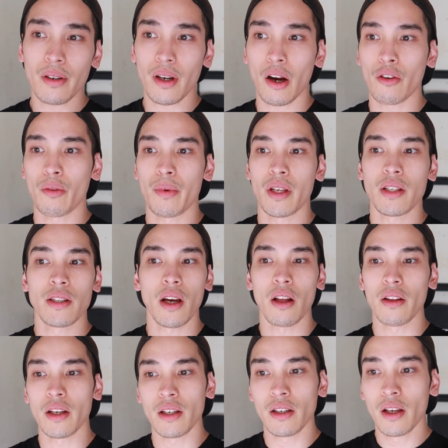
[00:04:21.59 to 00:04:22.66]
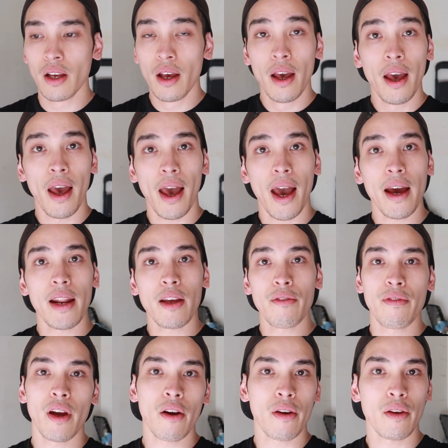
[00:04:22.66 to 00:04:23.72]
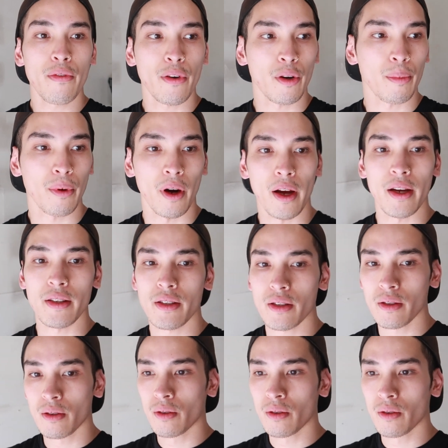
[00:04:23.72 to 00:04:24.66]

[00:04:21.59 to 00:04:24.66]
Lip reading: I will be selling at a very fair price.